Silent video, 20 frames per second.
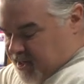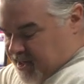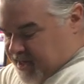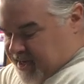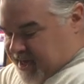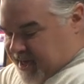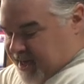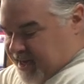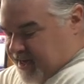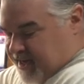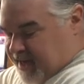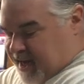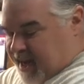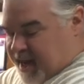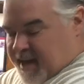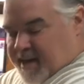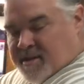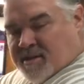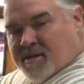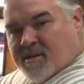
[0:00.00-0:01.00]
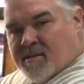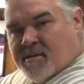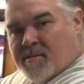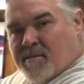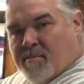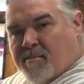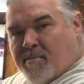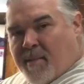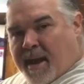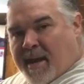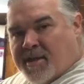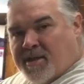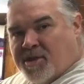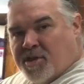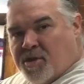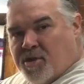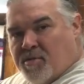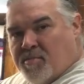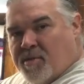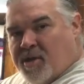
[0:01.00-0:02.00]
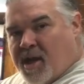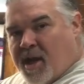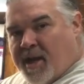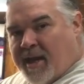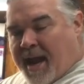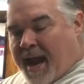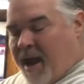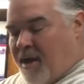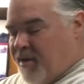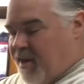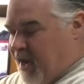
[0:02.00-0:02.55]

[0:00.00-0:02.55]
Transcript: kink-necked main tube cut out.